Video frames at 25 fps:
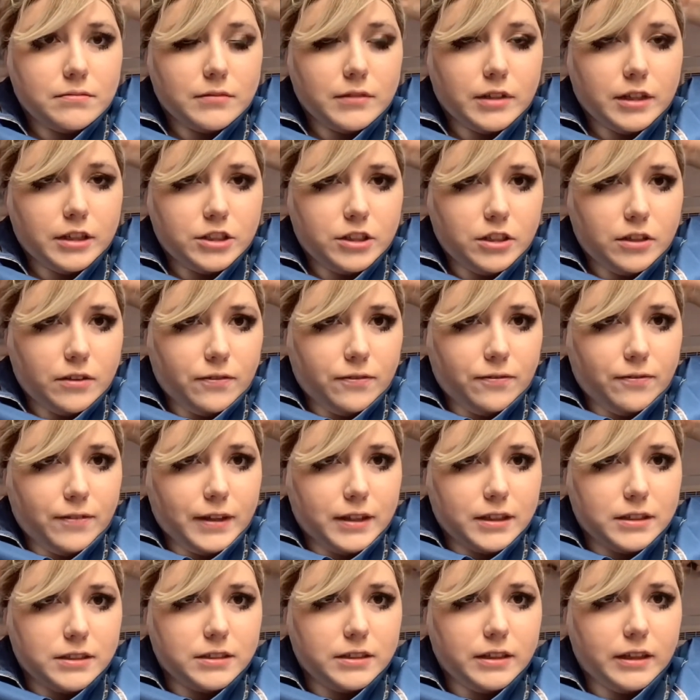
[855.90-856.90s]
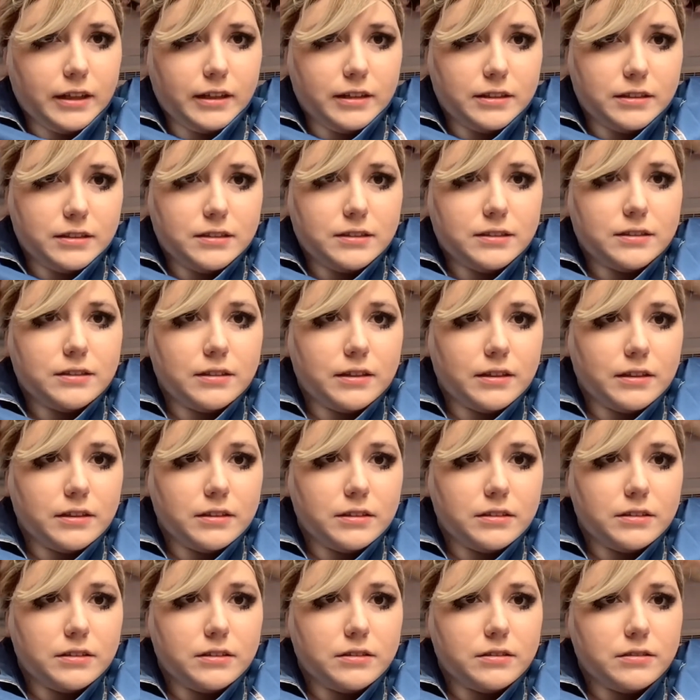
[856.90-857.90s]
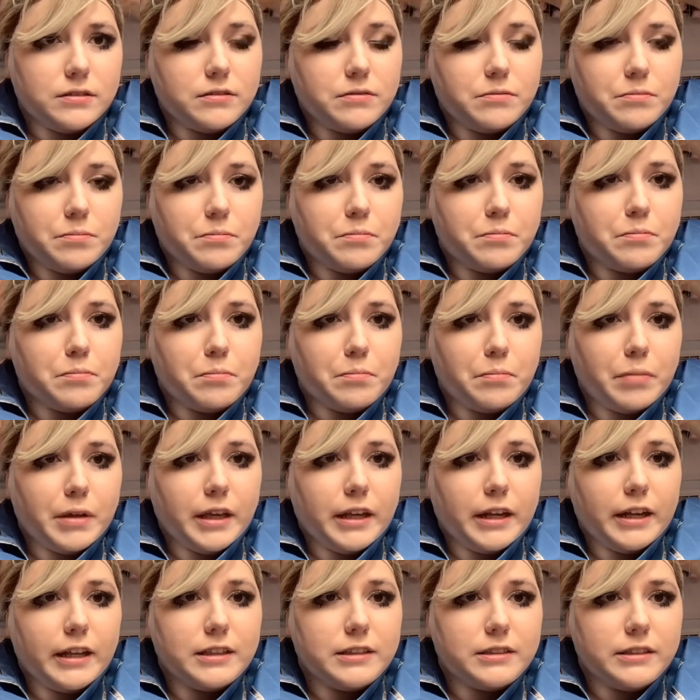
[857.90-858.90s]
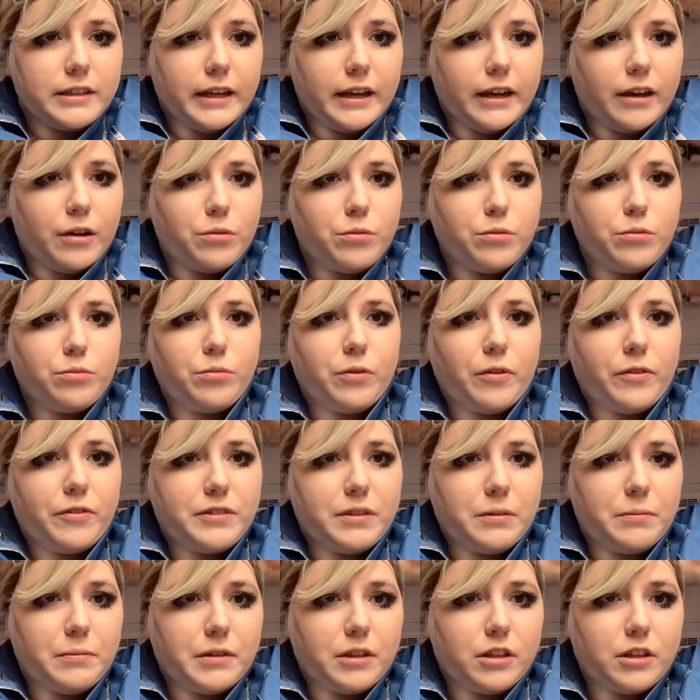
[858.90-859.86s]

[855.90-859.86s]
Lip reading: I should fix this, pin it down with some